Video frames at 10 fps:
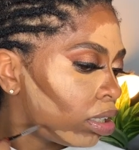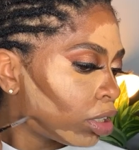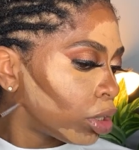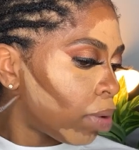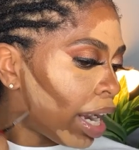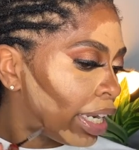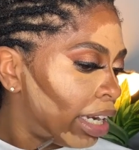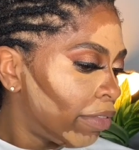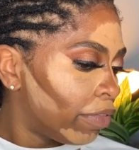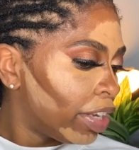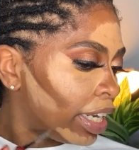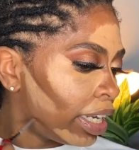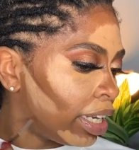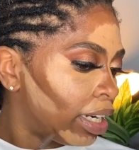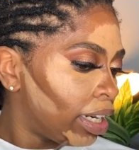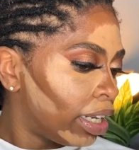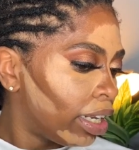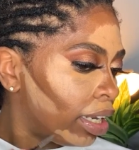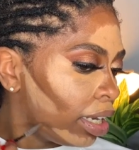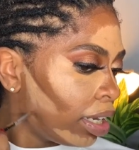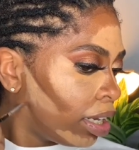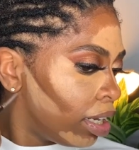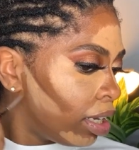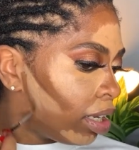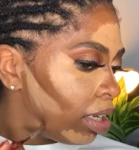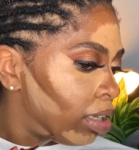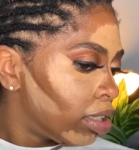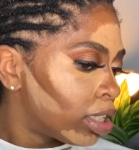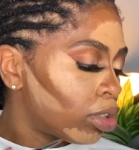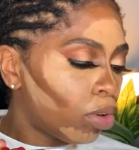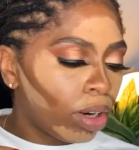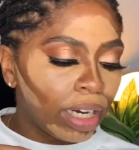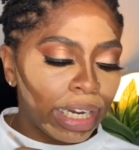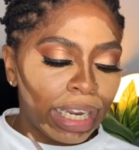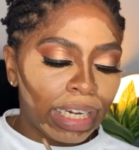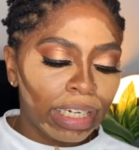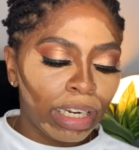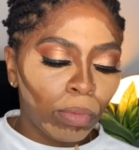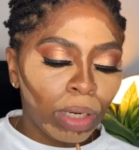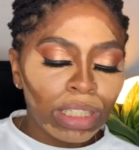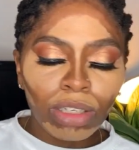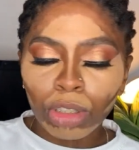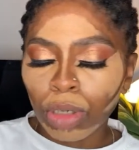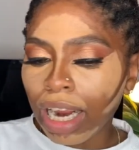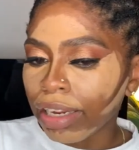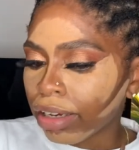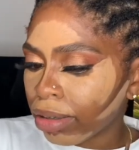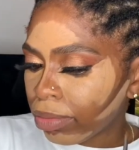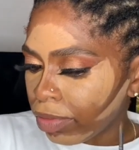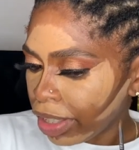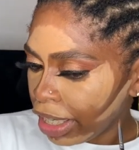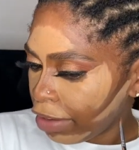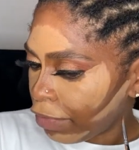triumphant story, and there was no triumph. If